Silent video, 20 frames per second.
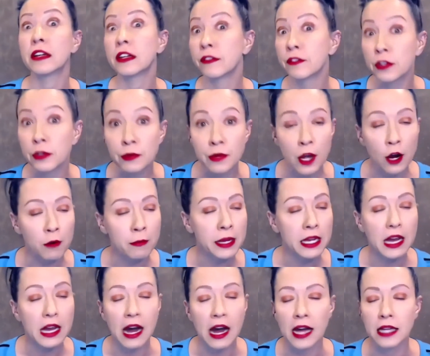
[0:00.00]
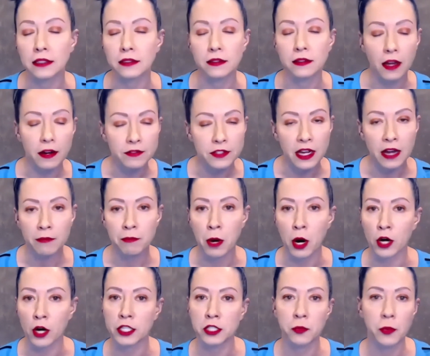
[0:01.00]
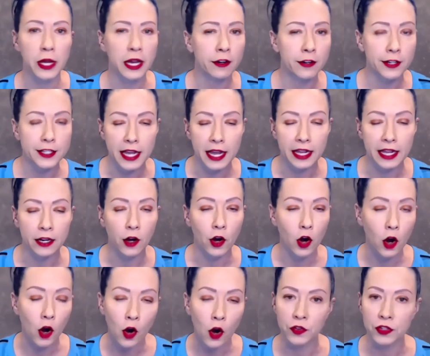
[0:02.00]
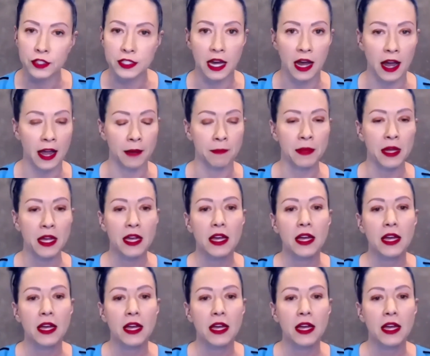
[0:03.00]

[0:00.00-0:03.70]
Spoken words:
If you know me, I love to have parties. We entertain all the time.